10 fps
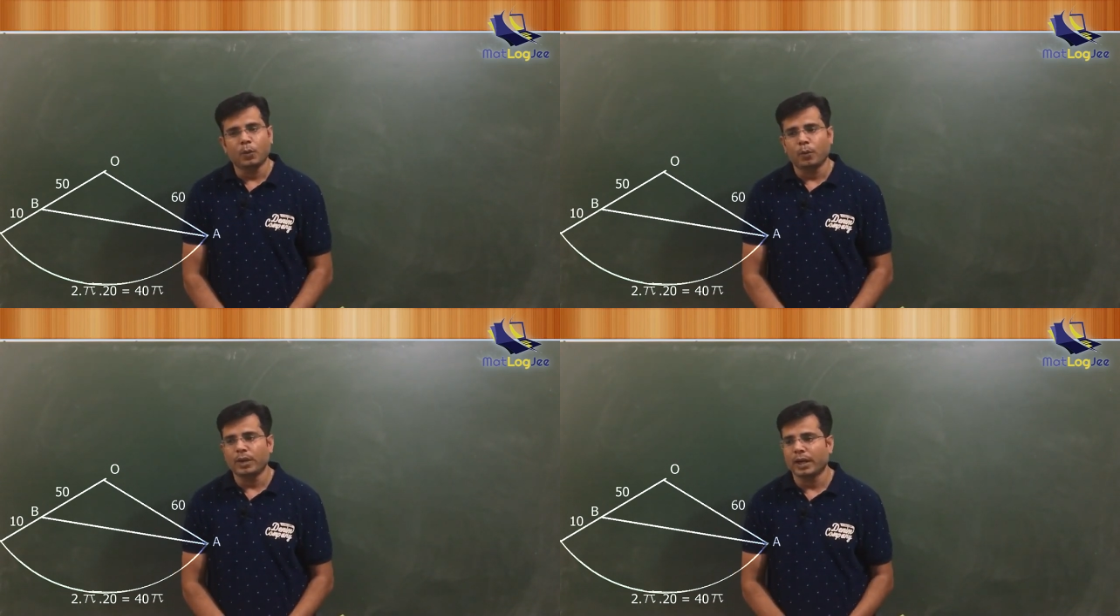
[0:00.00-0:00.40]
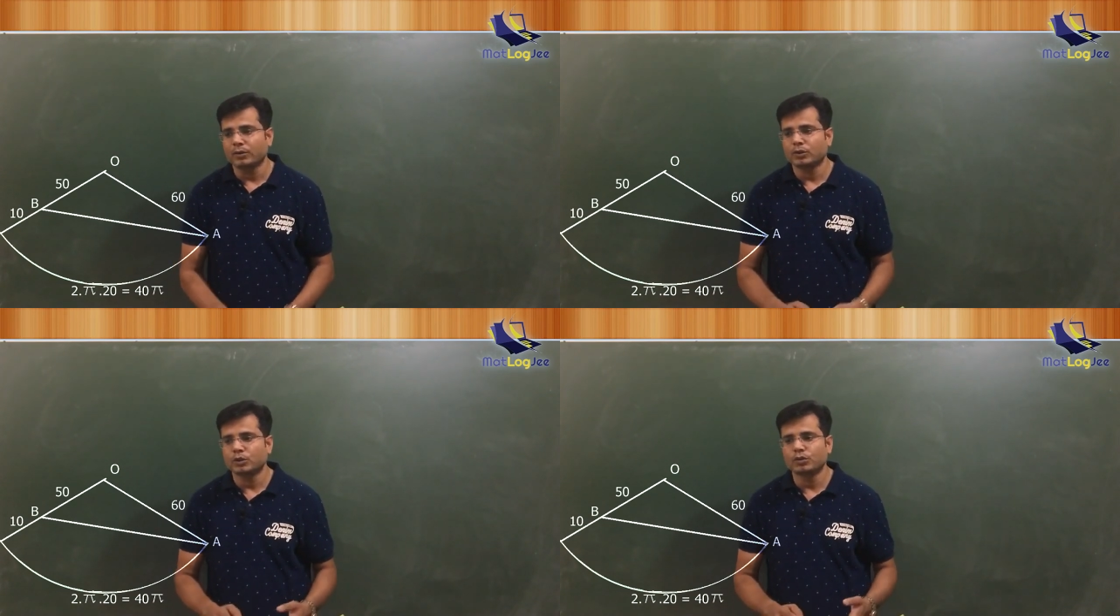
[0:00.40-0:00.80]
We
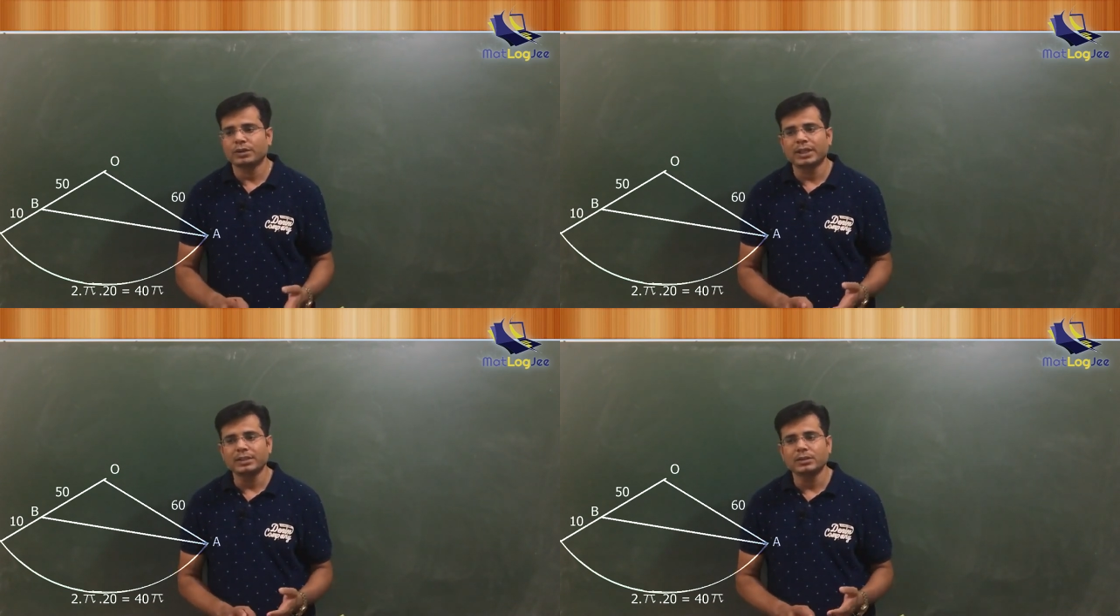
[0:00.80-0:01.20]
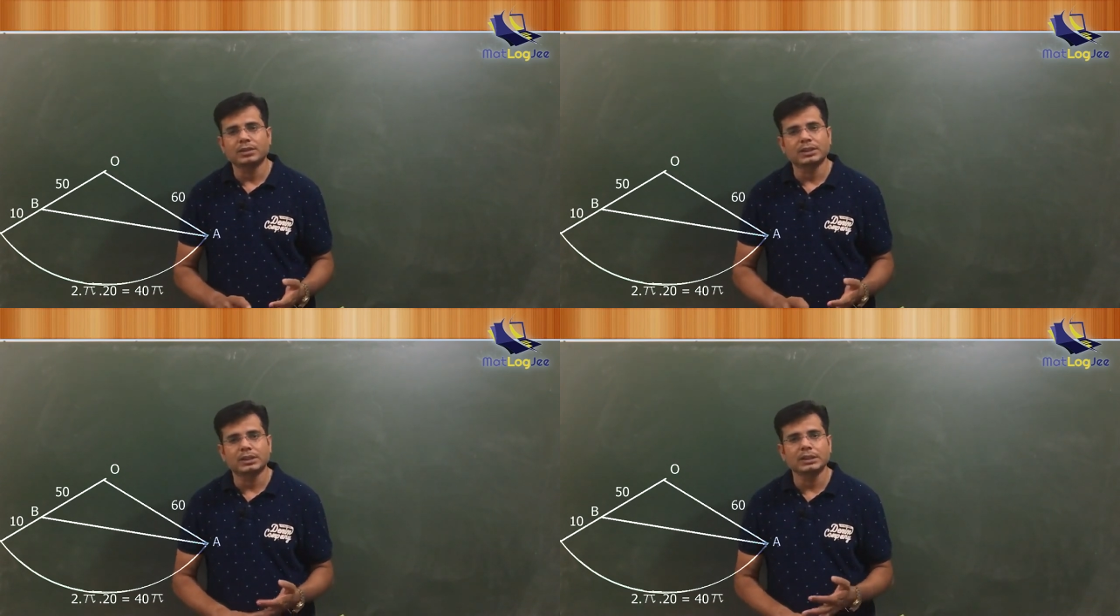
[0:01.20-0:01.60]
have two sides,
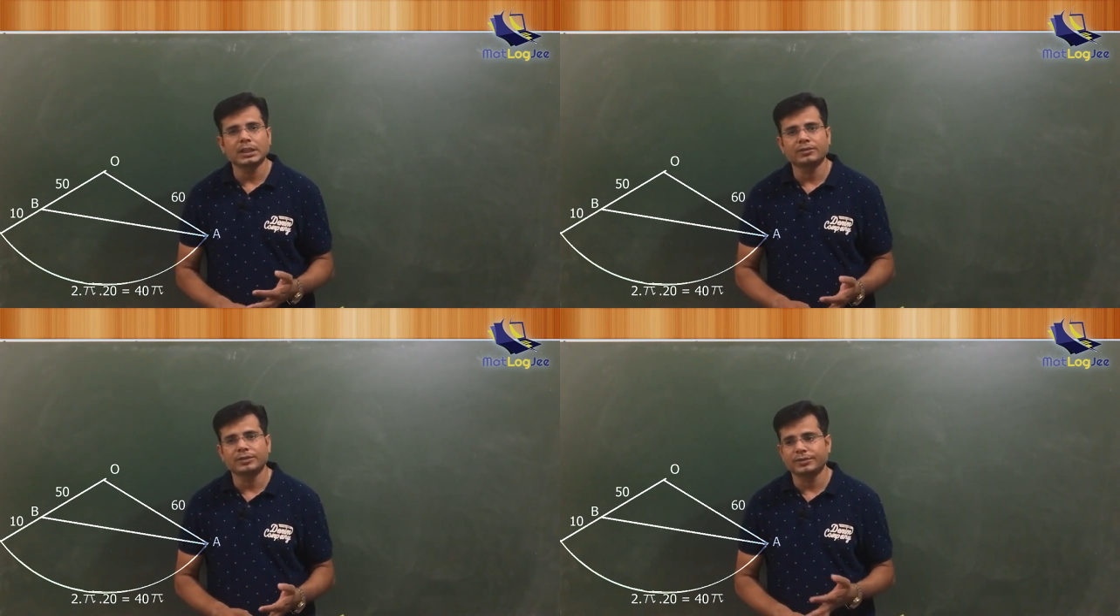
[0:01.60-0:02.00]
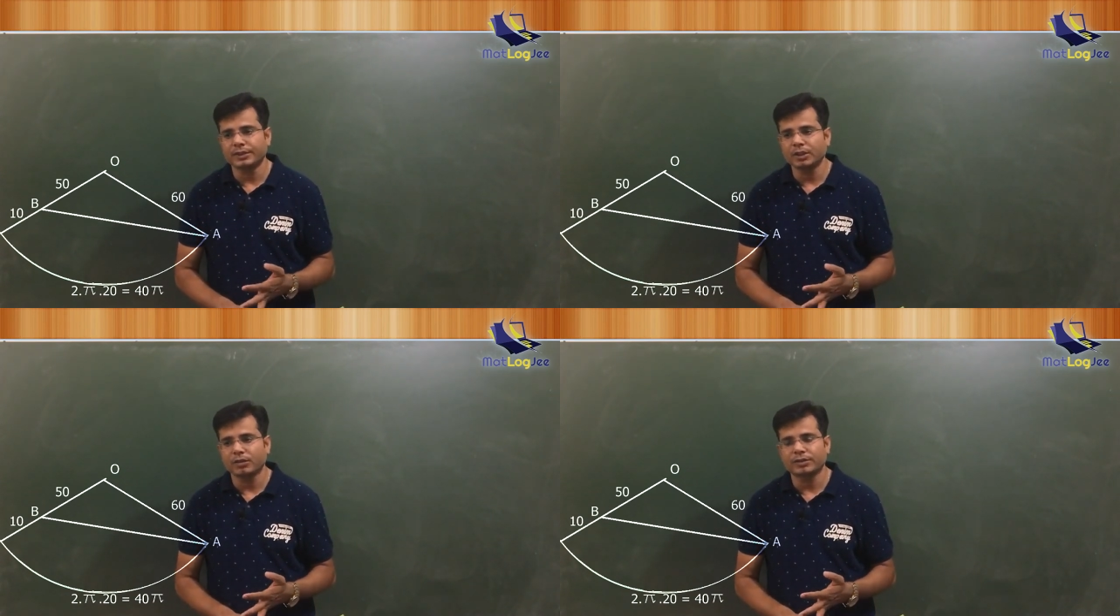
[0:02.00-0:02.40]
sixty and
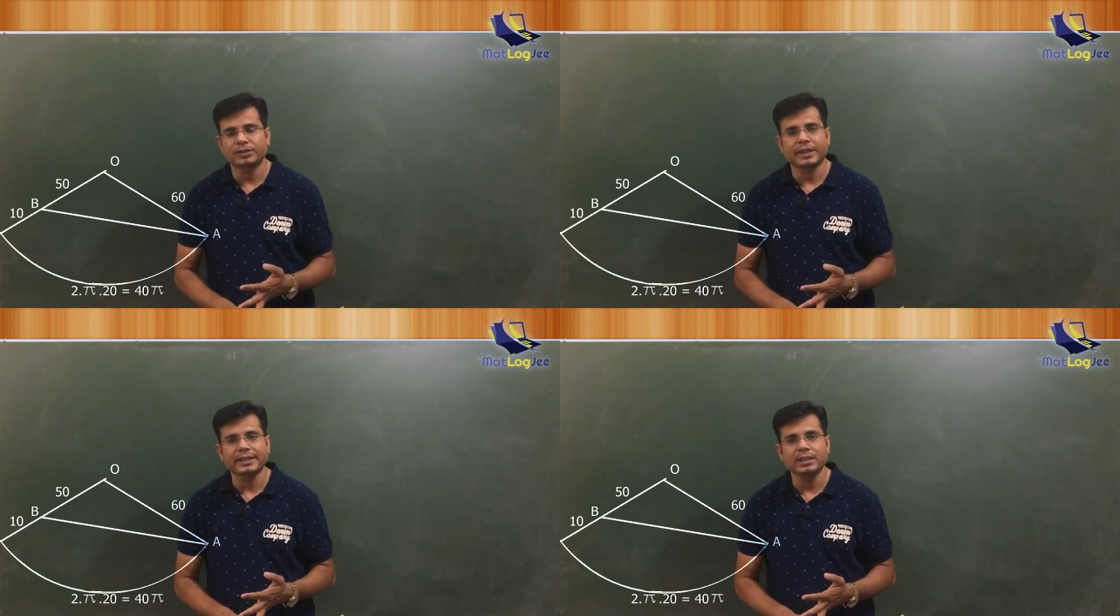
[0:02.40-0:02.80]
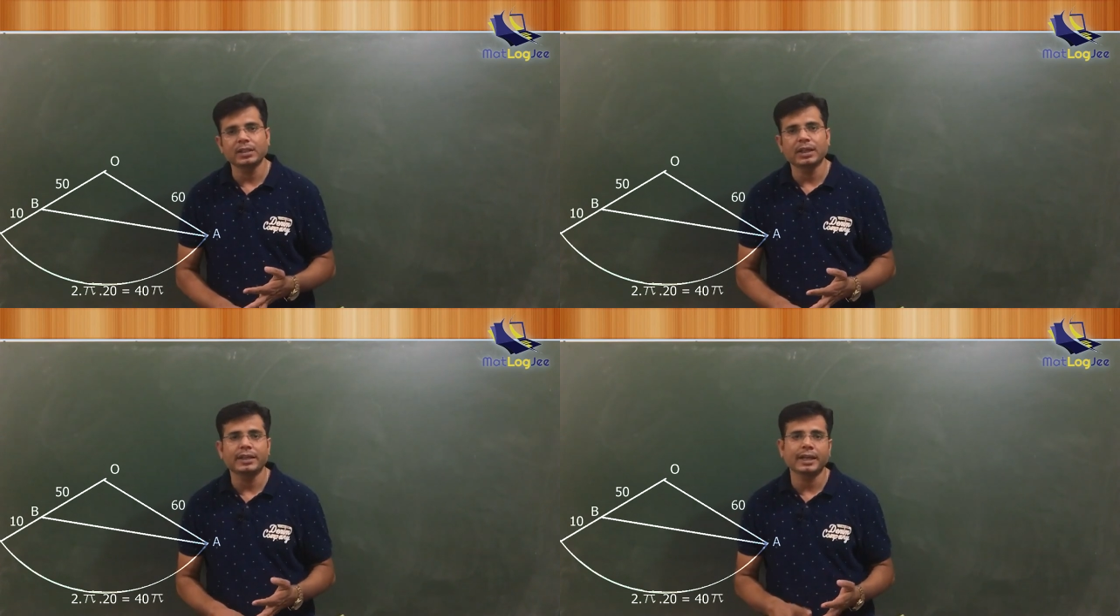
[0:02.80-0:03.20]
fifty, of a
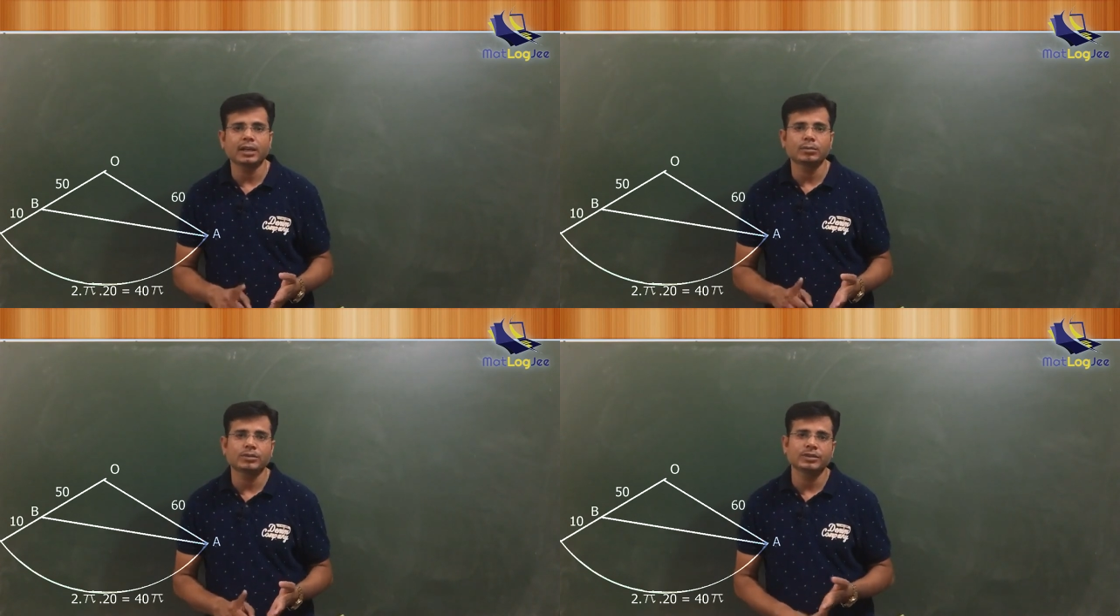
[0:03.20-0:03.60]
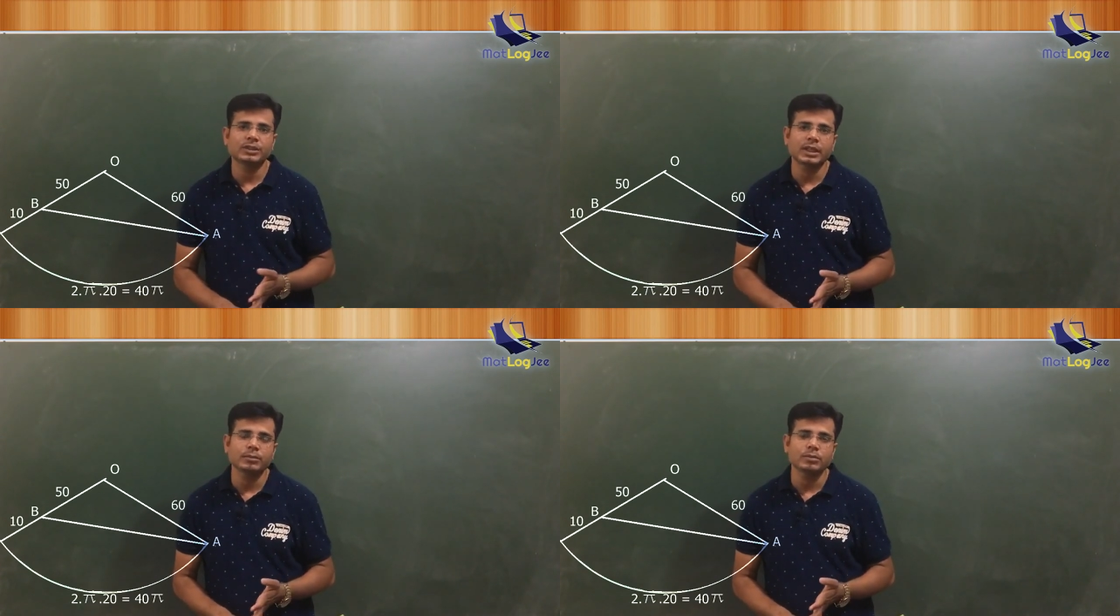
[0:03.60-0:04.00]
triangle, an angle
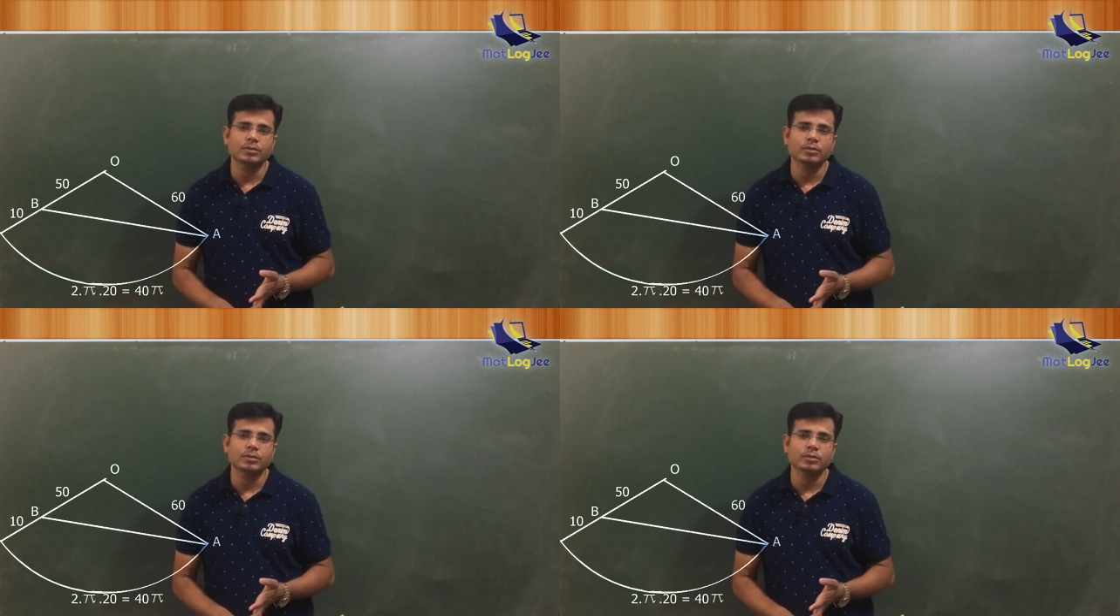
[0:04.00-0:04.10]
between them.